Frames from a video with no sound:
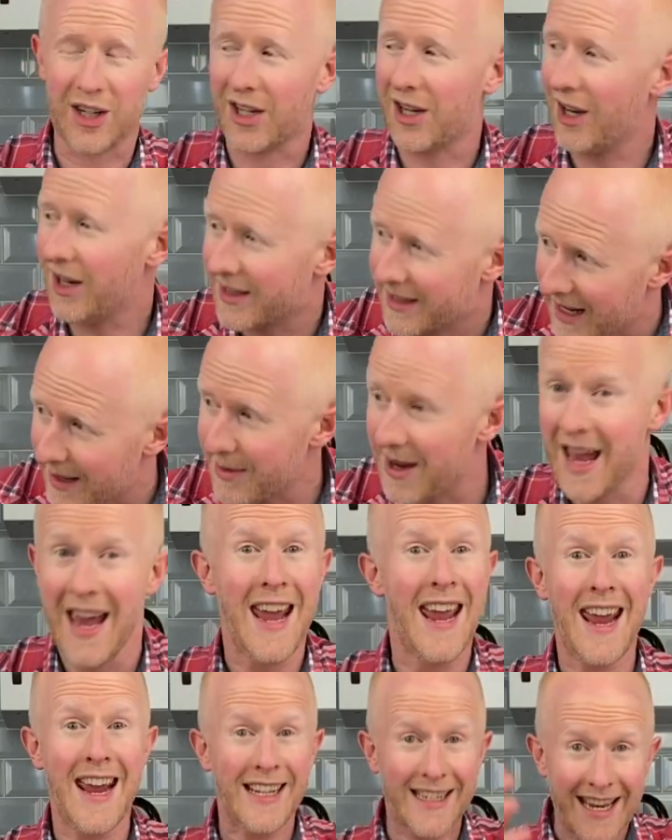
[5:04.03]
god damn it,
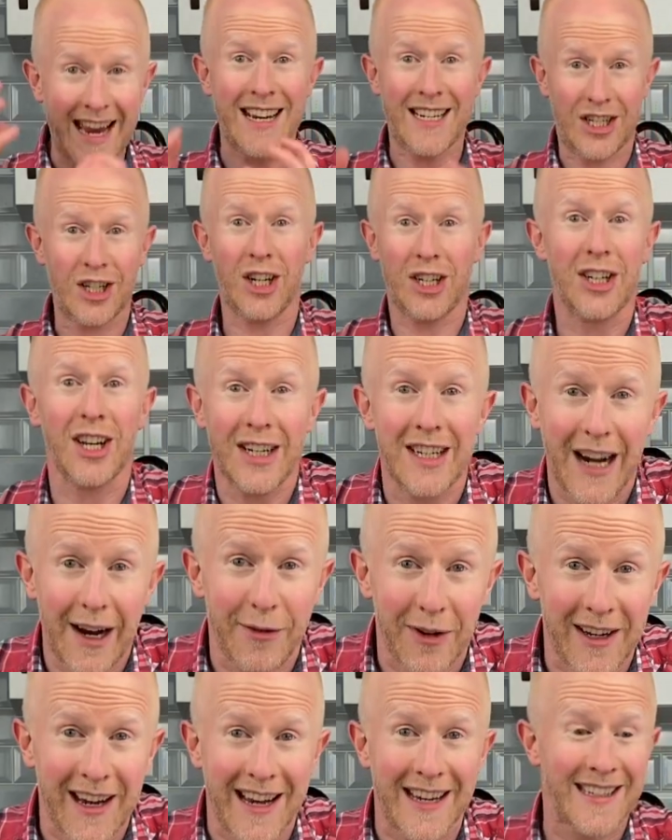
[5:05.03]
it tastes just like
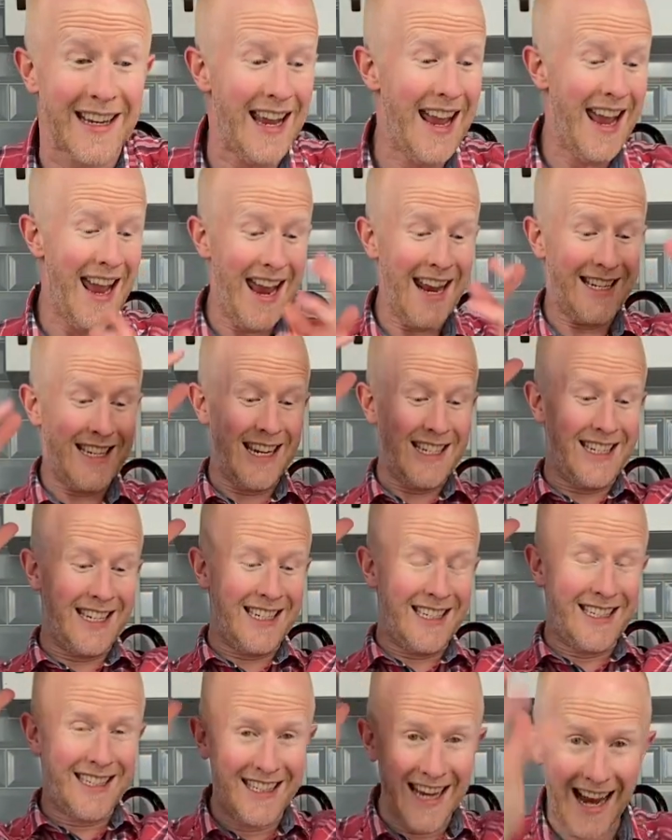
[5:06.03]
Jaffa cakes. It tastes
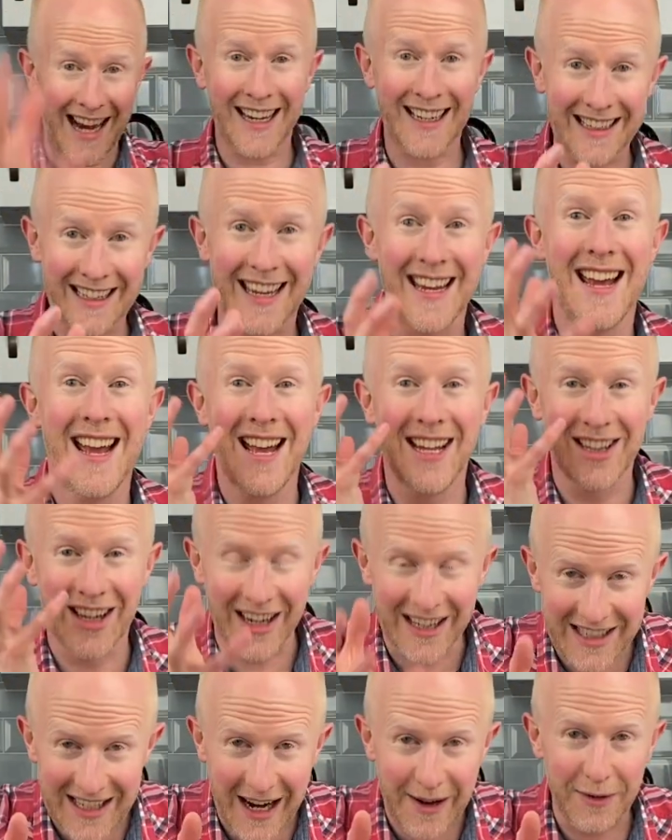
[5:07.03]
exactly
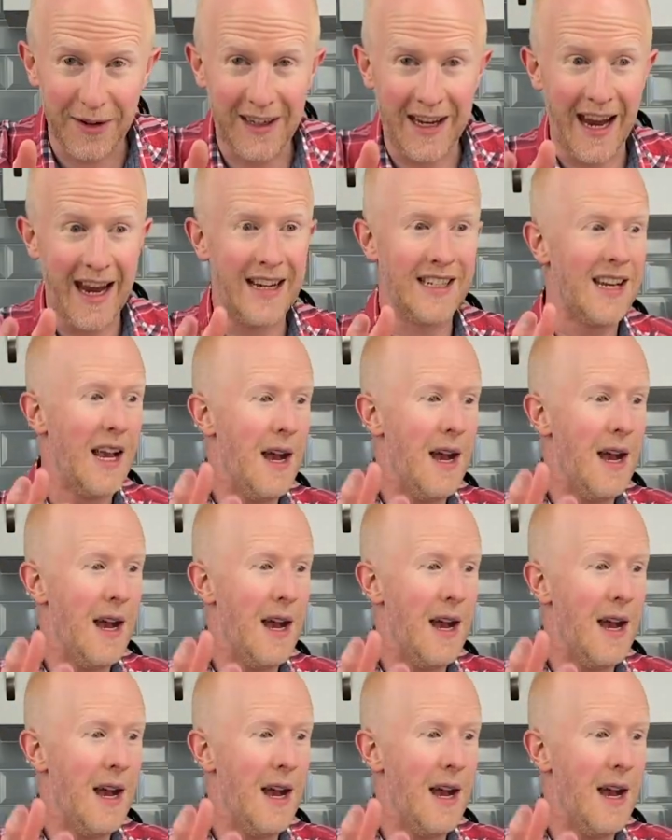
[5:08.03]
like Jaffa cakes,